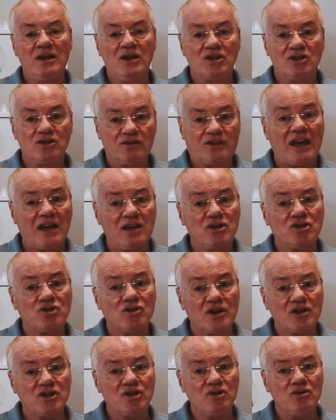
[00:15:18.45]
So if that
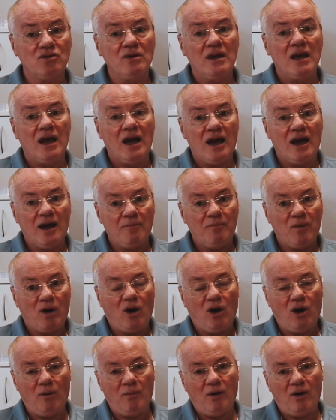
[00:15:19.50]
interests you,
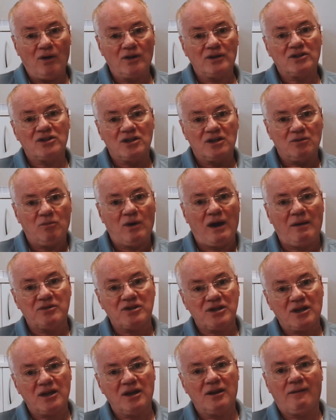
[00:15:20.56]
hop on to the
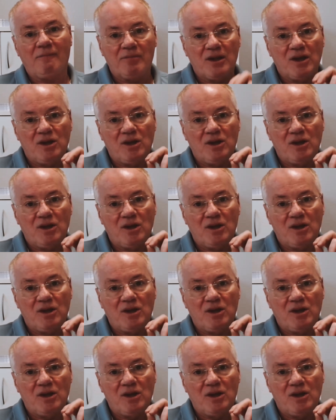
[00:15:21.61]
website